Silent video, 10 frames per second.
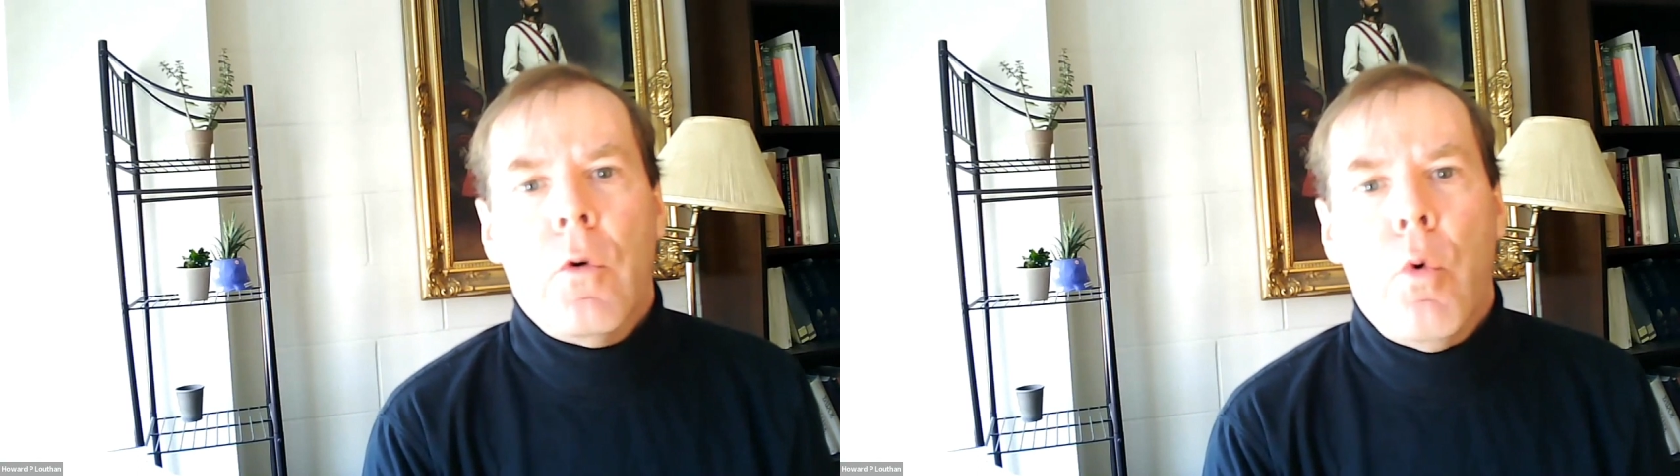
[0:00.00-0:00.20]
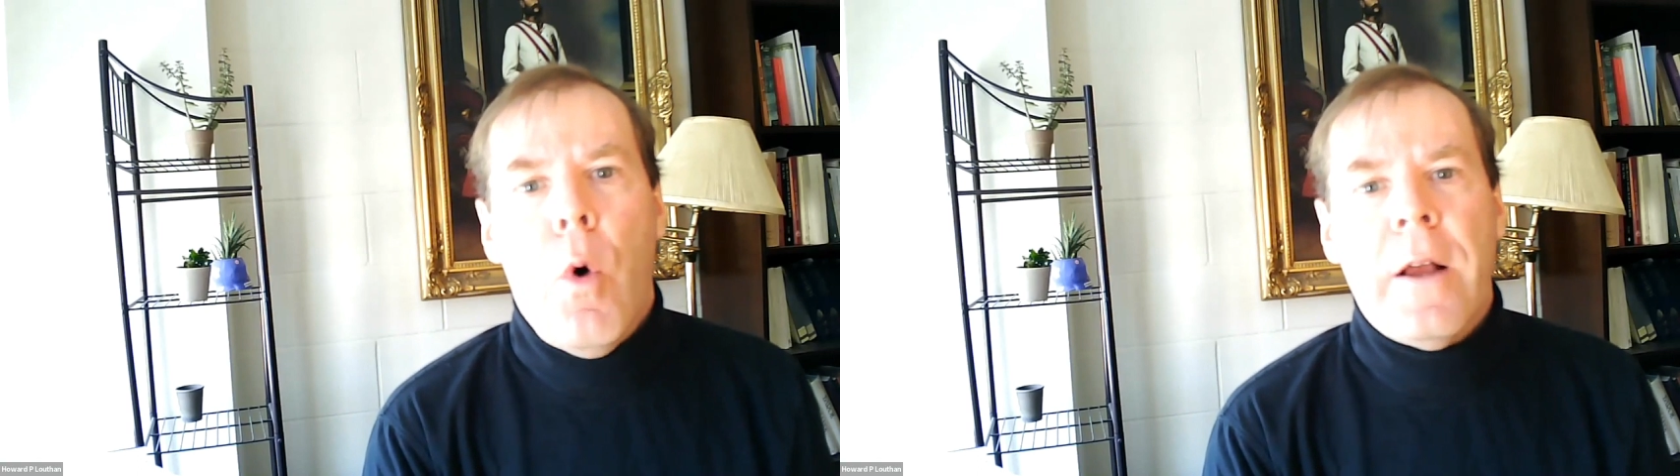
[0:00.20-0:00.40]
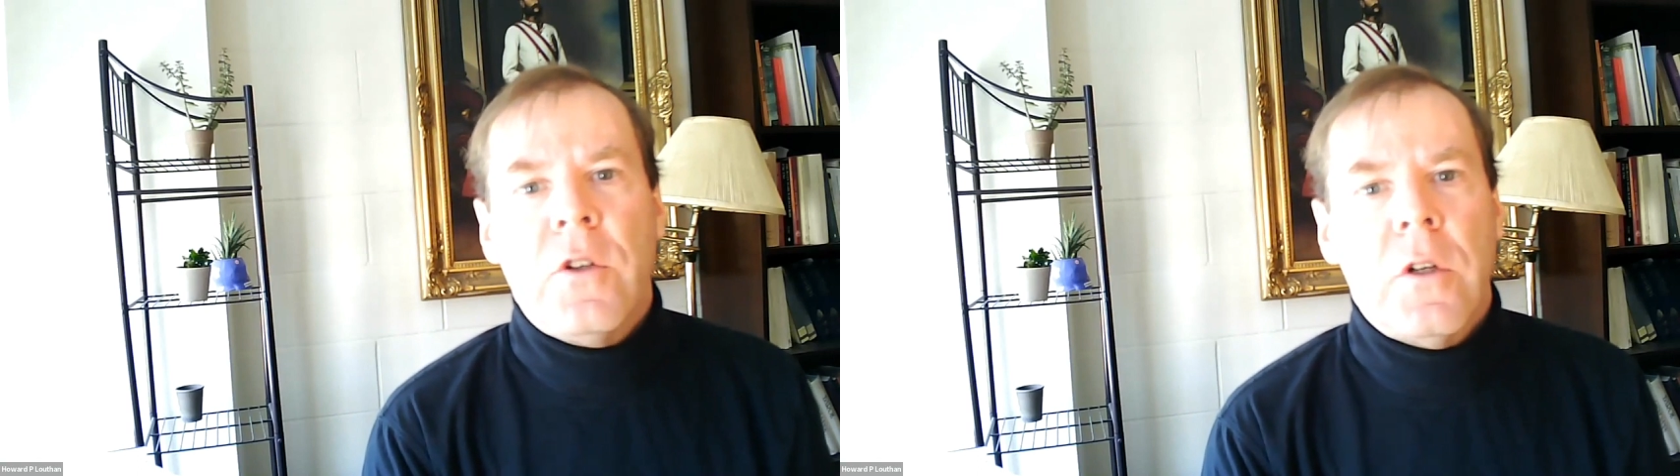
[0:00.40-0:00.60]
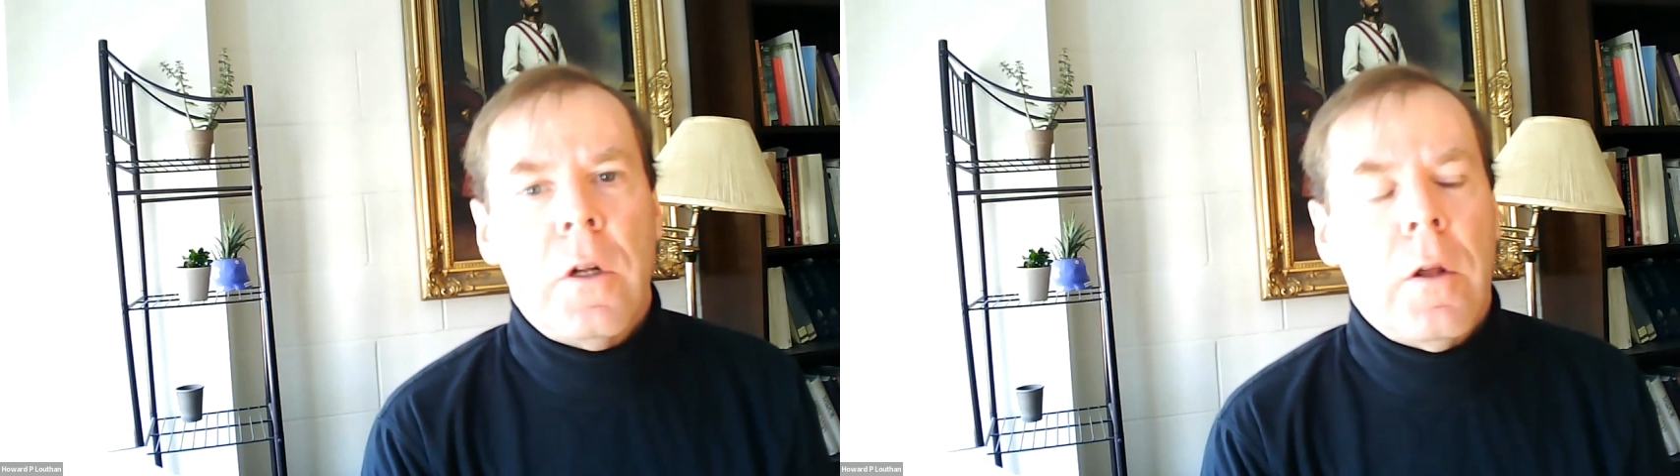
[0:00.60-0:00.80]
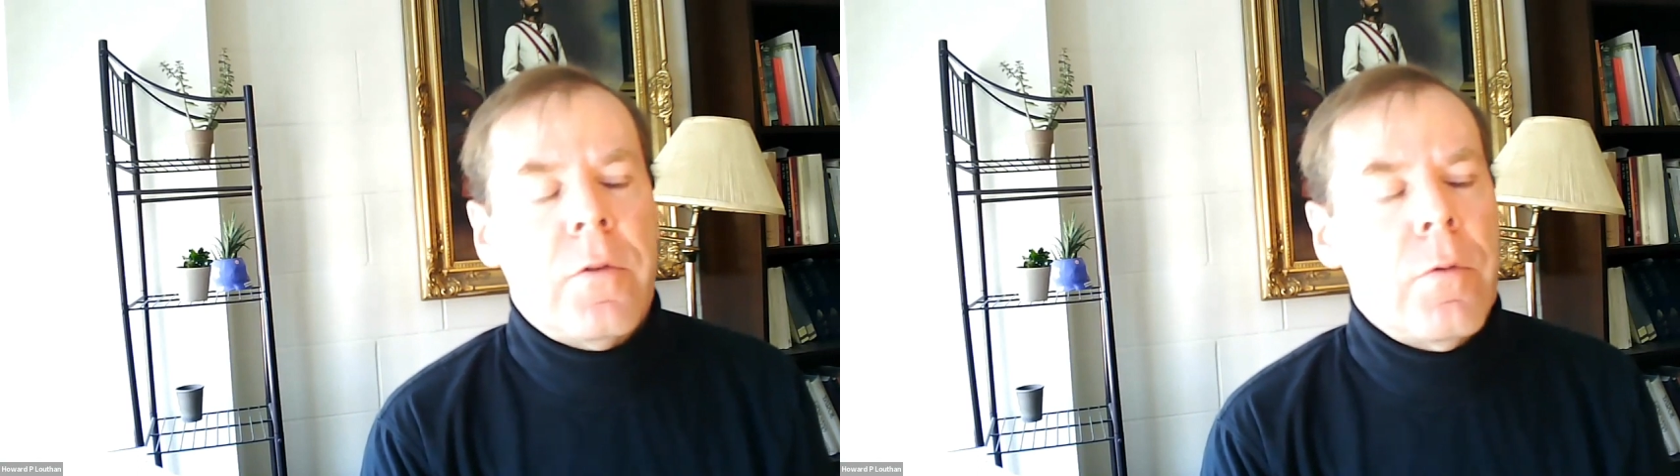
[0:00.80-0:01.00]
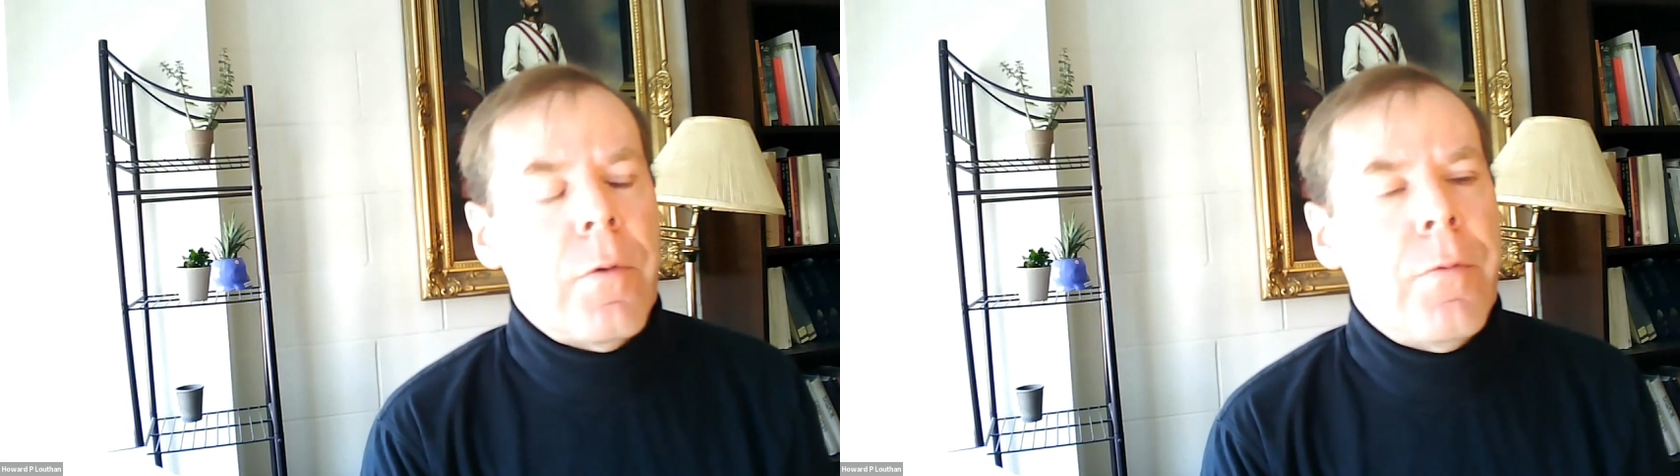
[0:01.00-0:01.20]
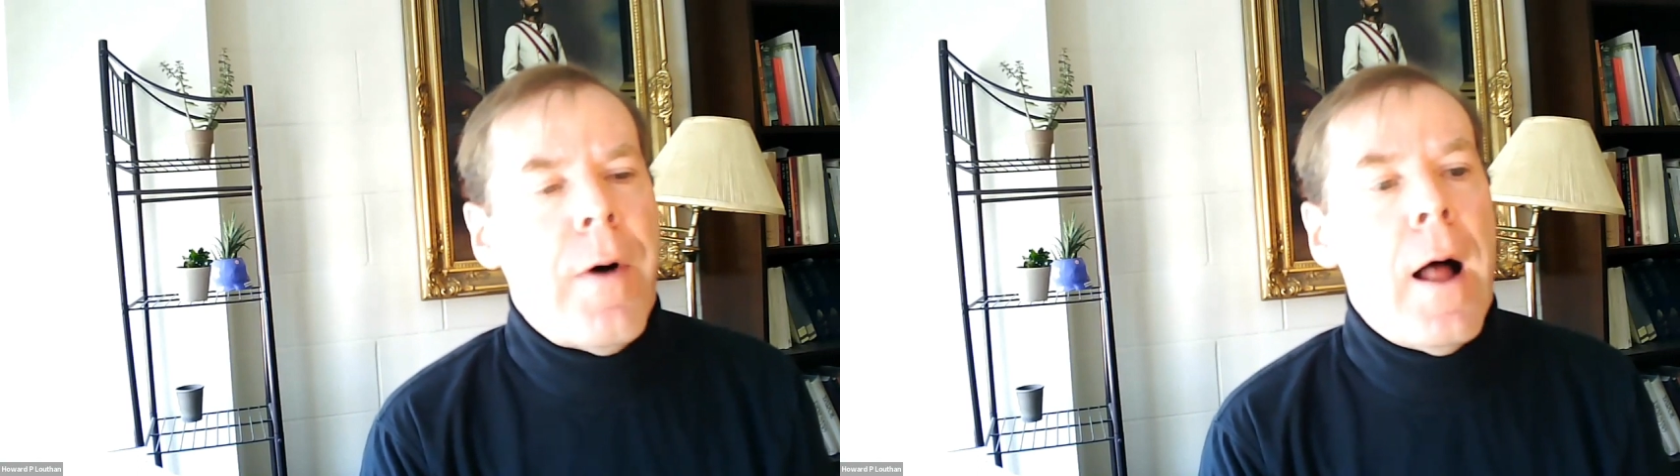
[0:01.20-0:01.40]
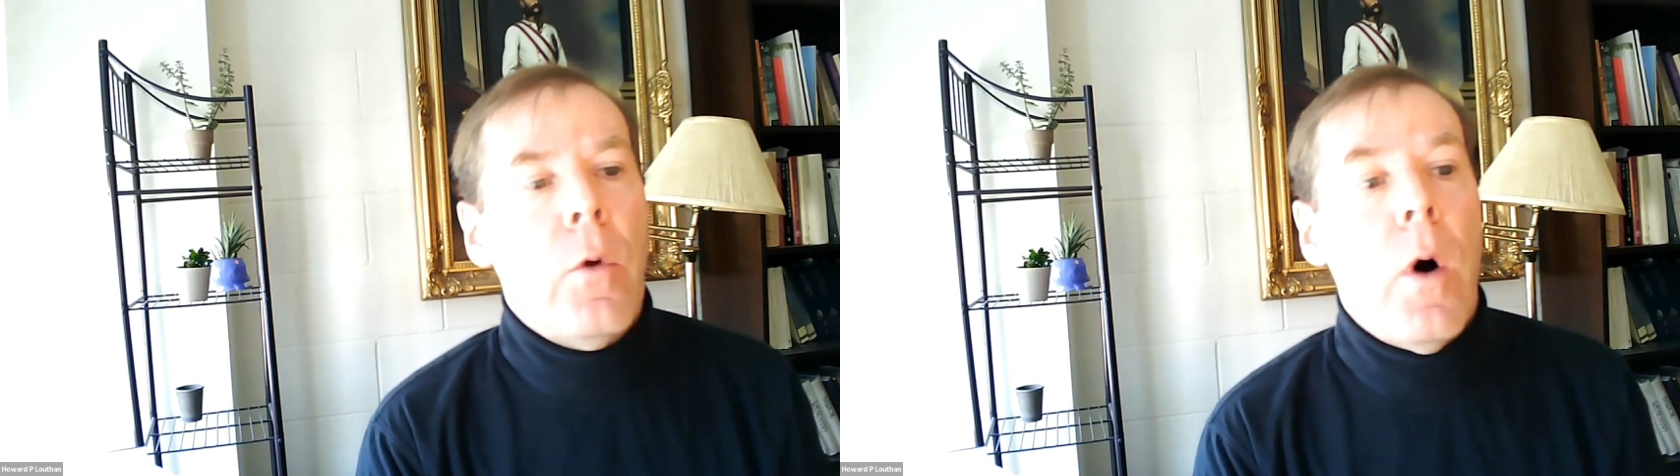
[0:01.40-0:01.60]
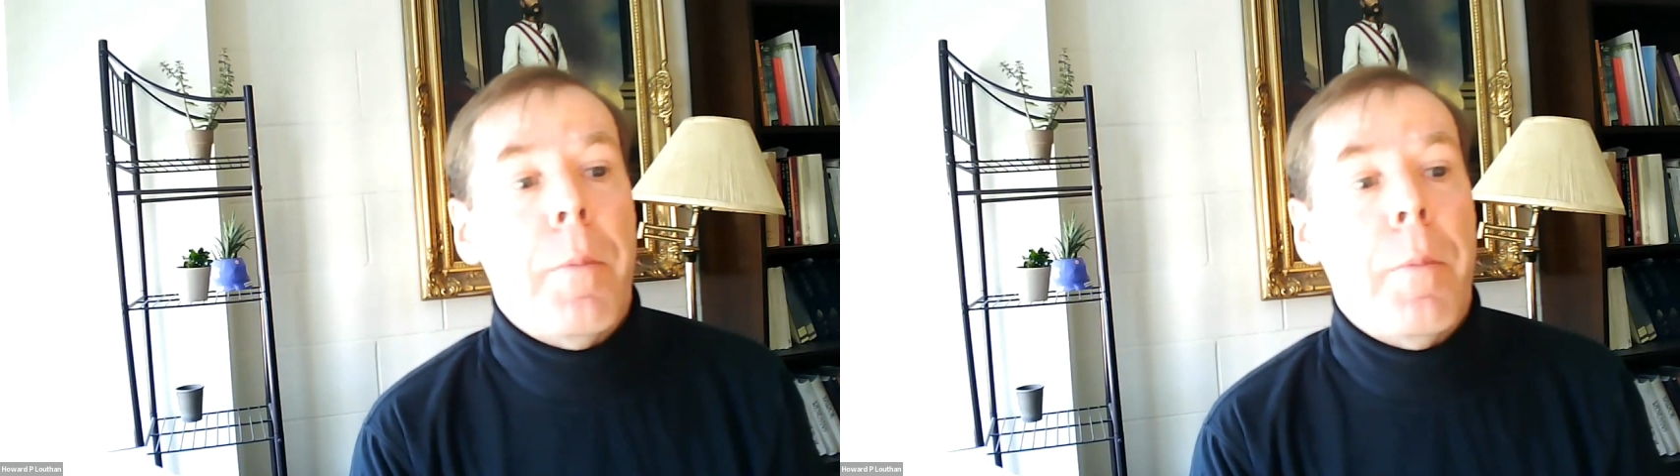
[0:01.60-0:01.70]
question a sort of a follow